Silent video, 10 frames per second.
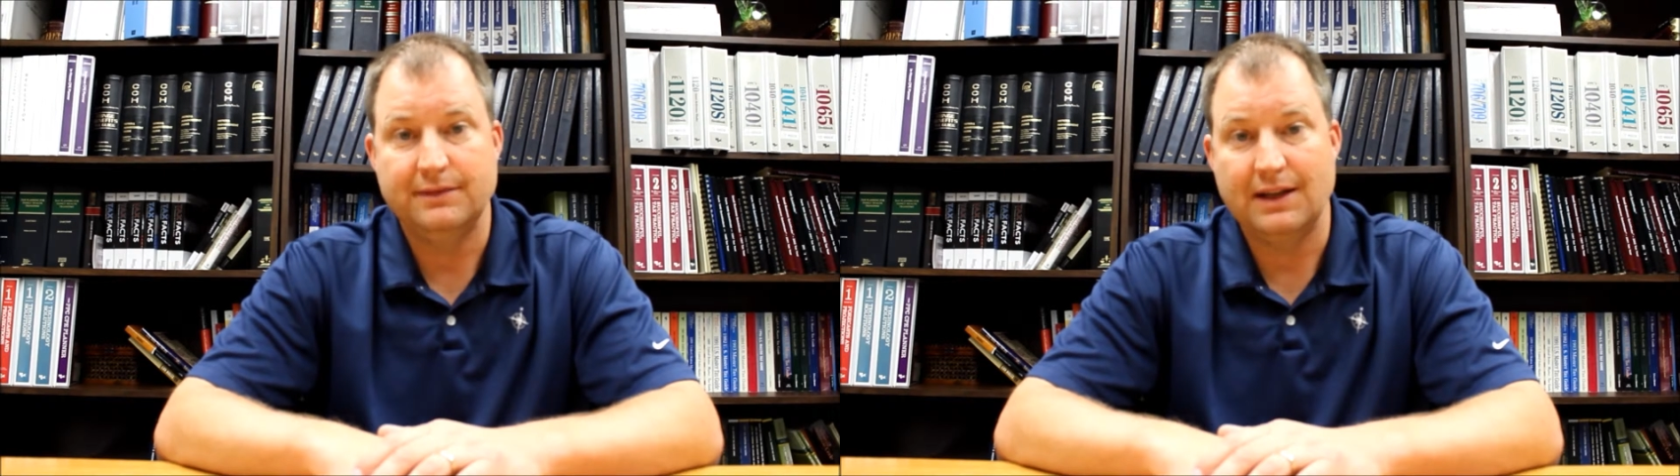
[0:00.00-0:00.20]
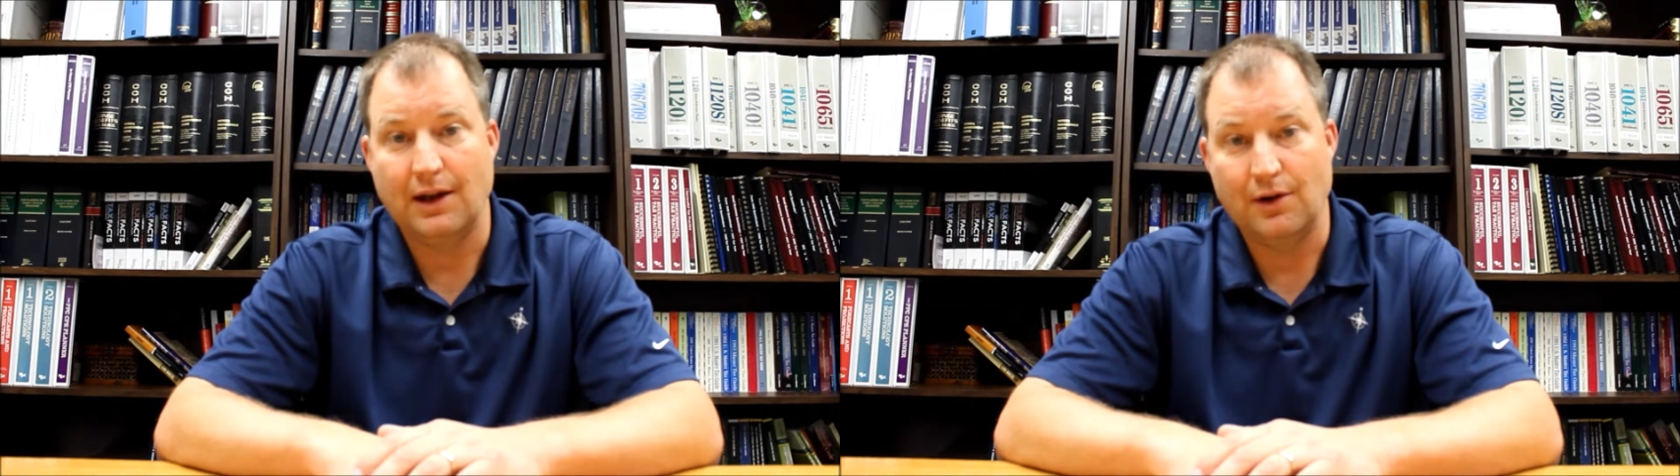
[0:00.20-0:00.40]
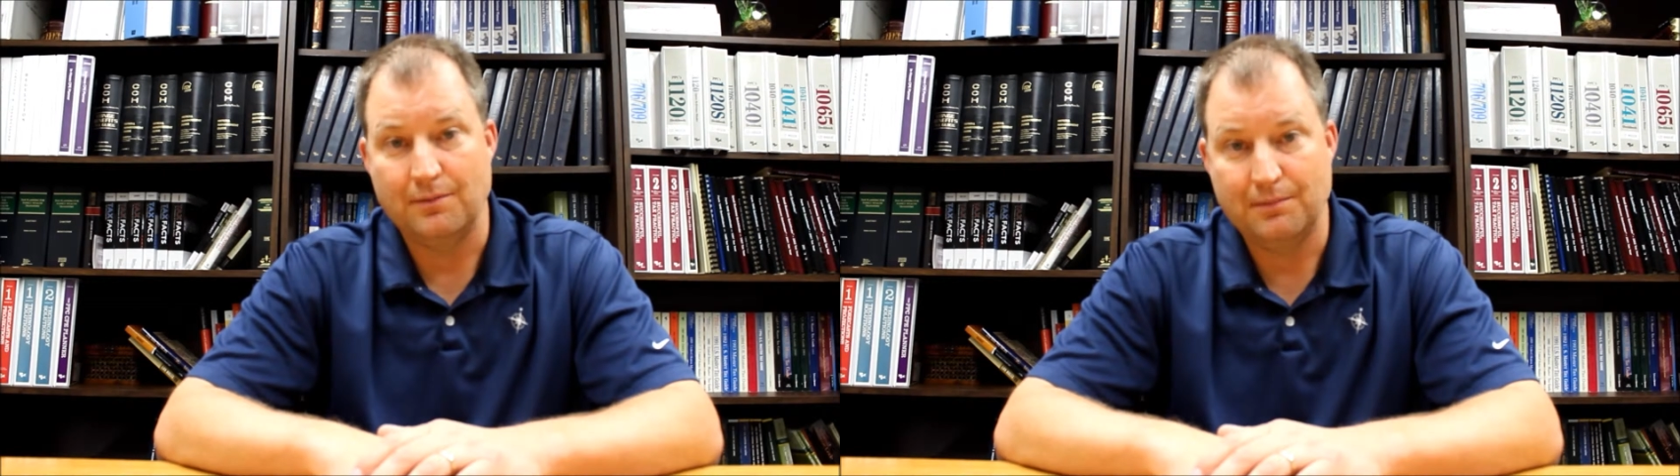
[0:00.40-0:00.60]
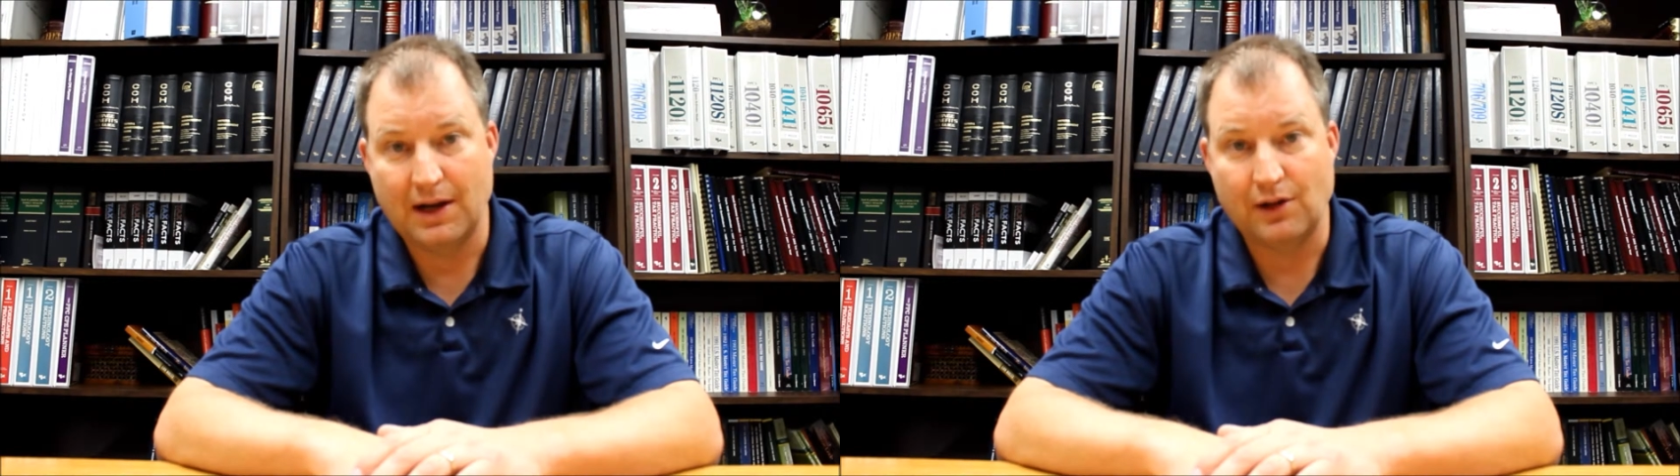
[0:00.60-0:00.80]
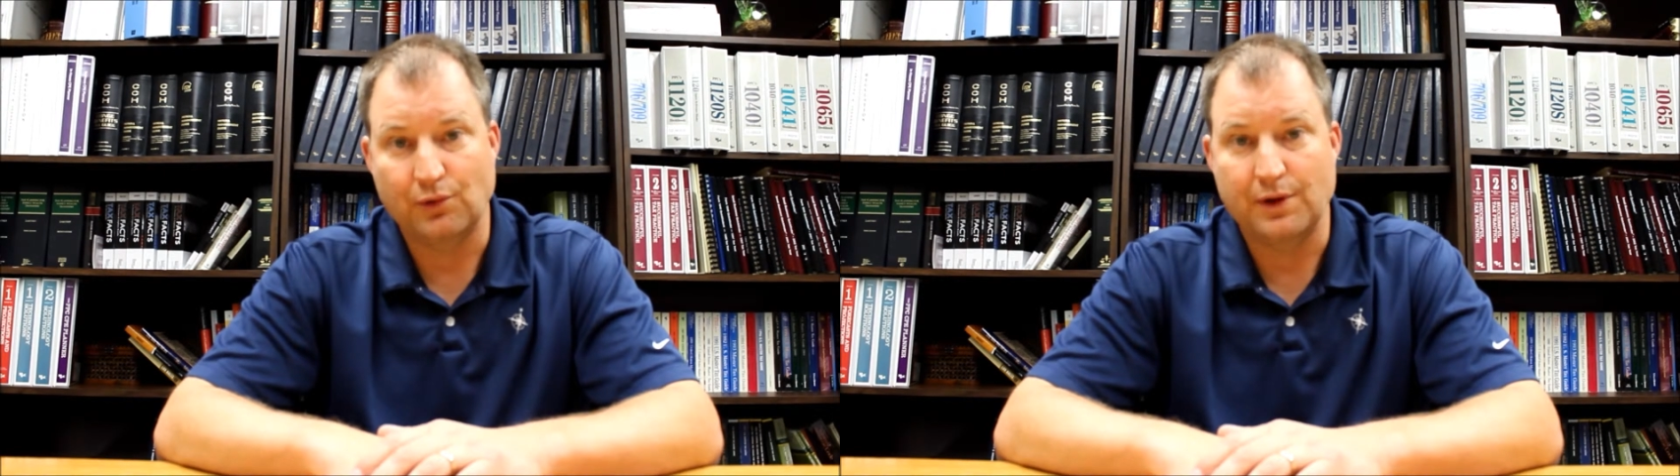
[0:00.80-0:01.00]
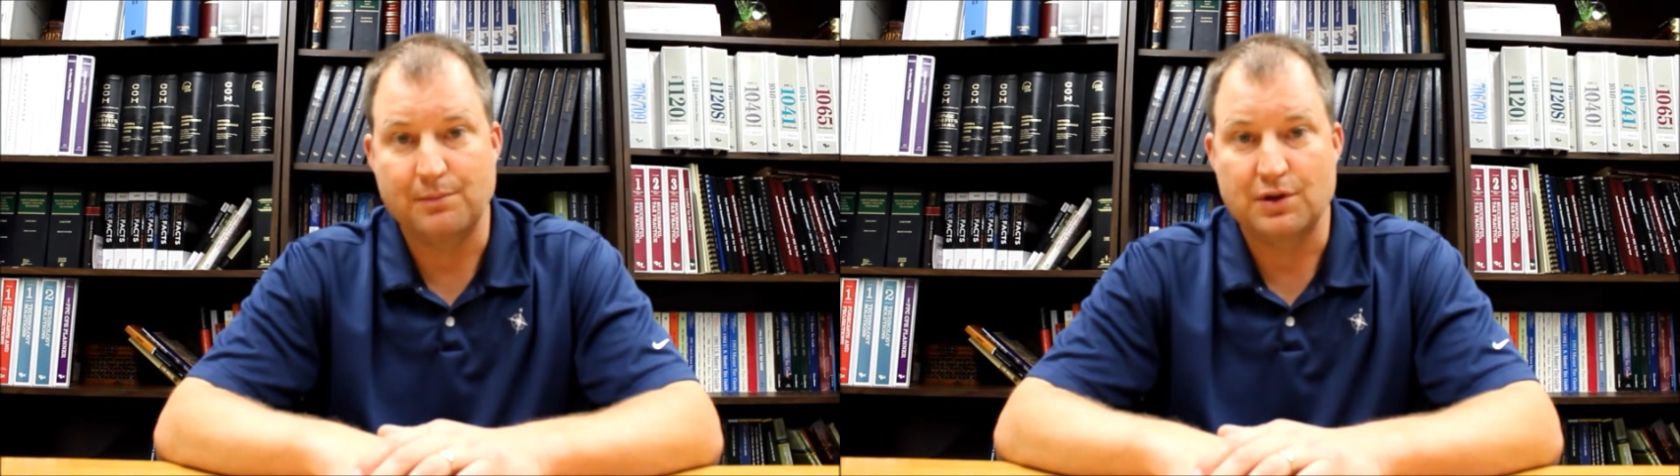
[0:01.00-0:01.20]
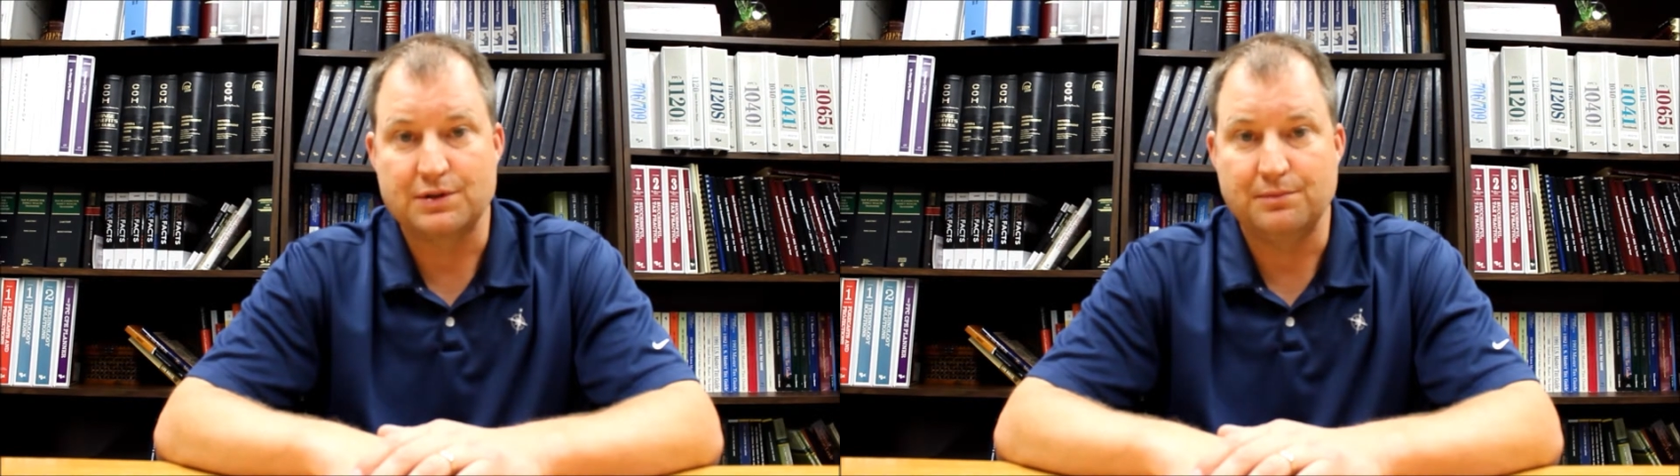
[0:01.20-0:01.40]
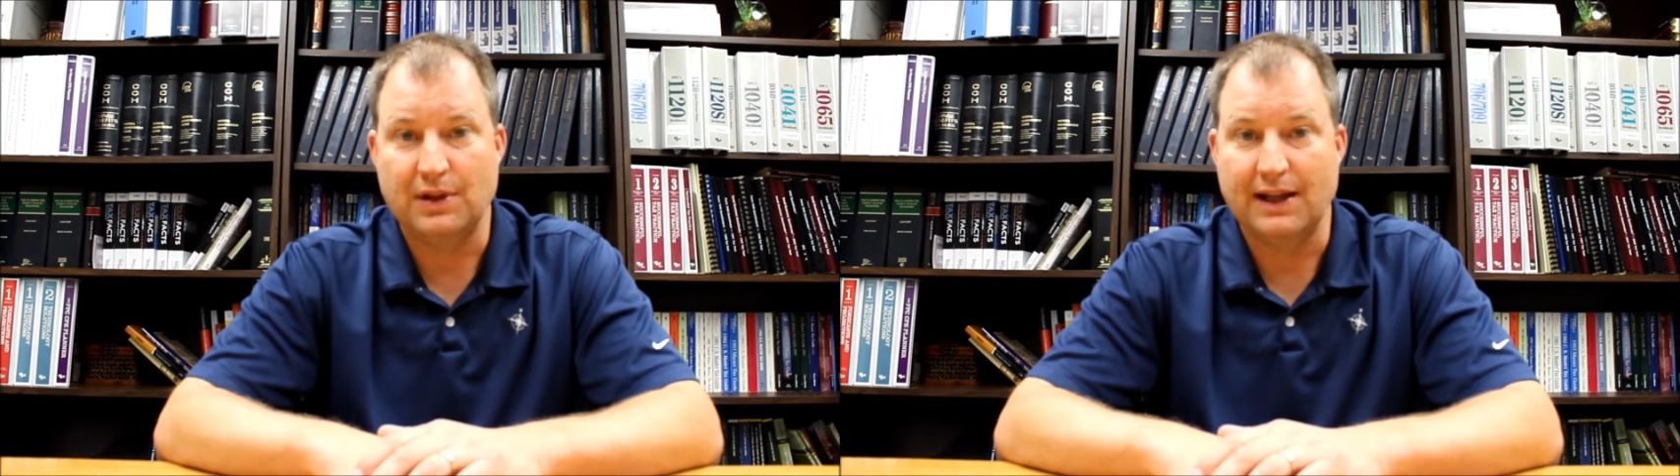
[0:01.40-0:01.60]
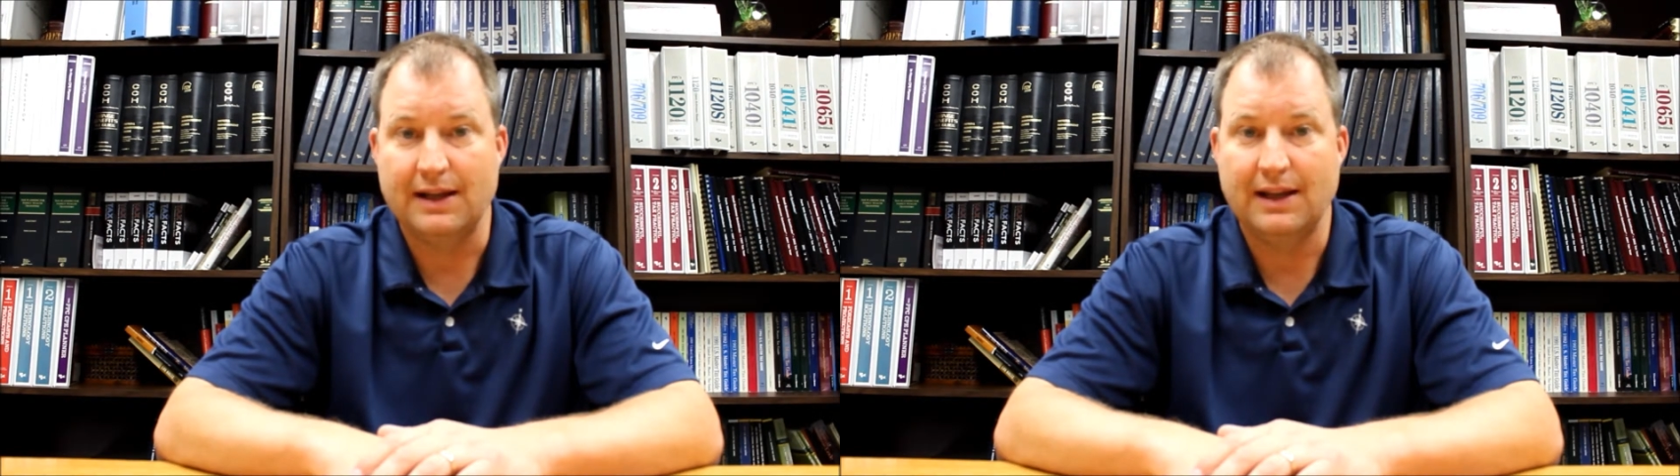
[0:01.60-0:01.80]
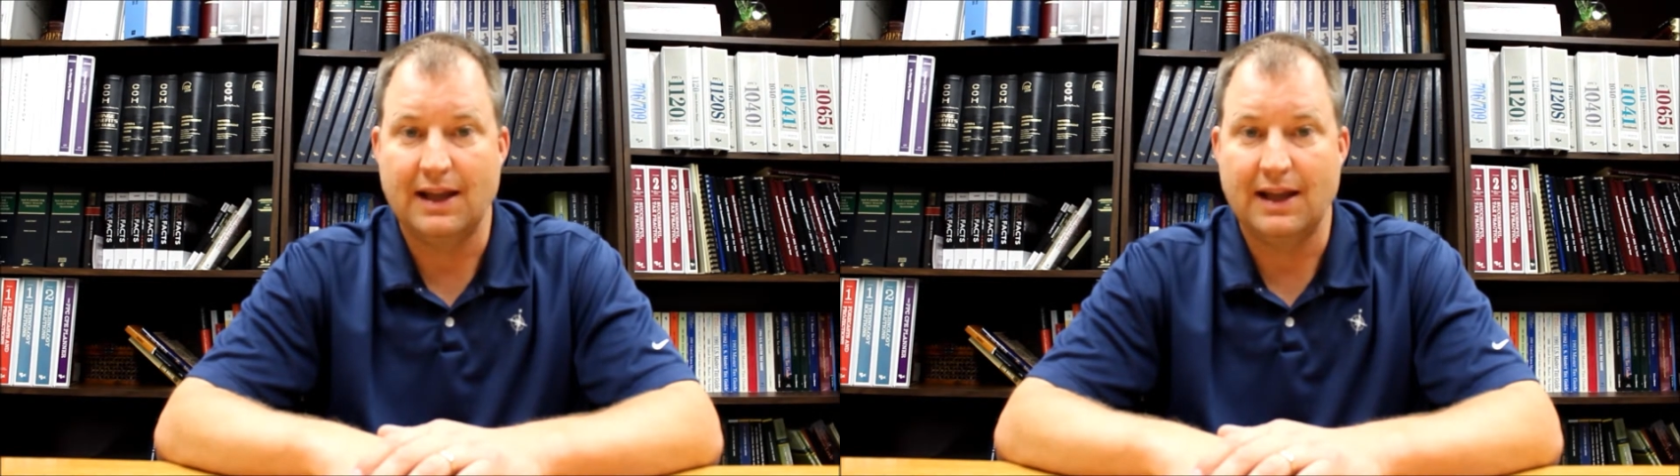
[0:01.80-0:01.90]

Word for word: Now, medical reimbursement plan